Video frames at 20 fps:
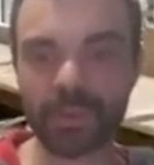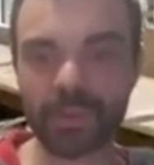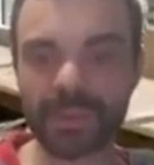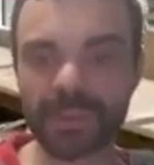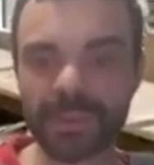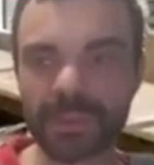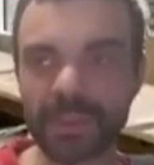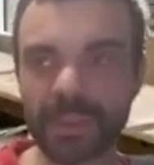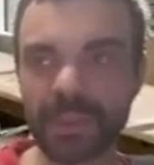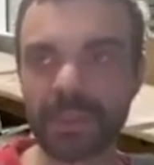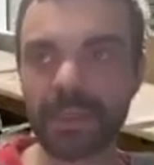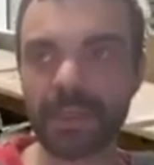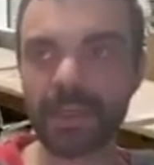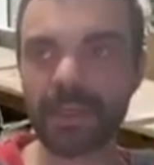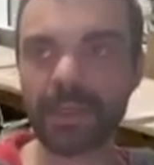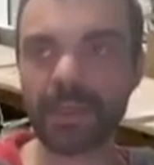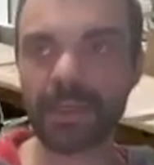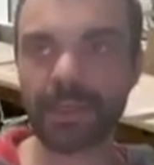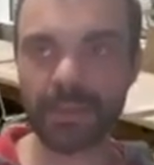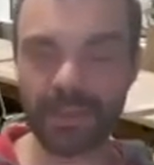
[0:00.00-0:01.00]
to see
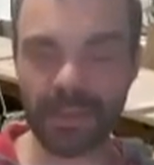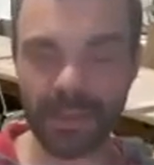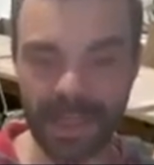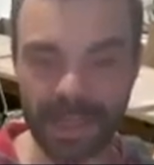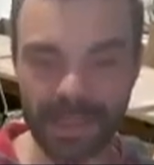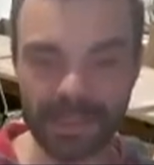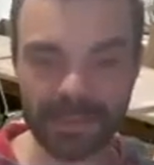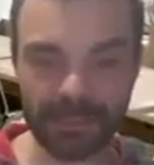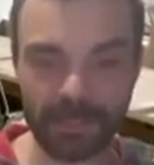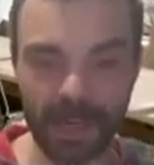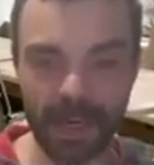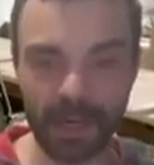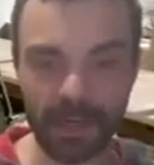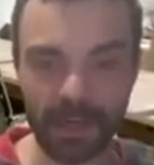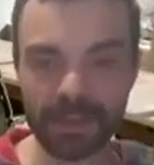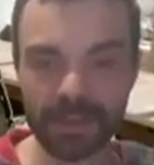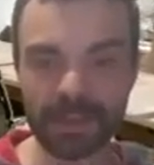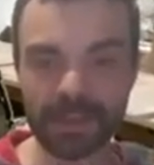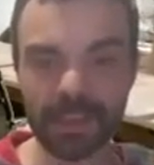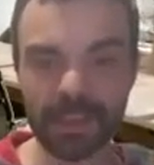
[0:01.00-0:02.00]
in the next
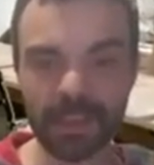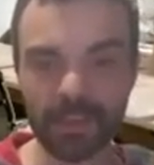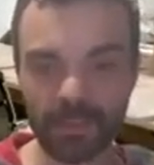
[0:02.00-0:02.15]
part,